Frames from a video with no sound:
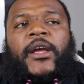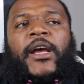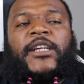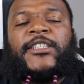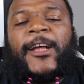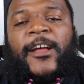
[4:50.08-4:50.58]

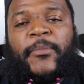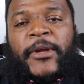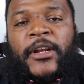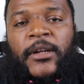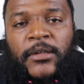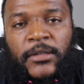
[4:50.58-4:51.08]
That's how it be
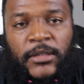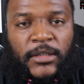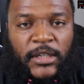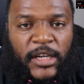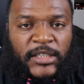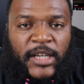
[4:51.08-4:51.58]
though.
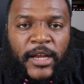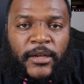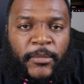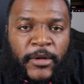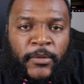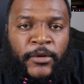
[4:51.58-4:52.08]
That's how you
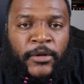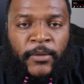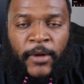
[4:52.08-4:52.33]
be when you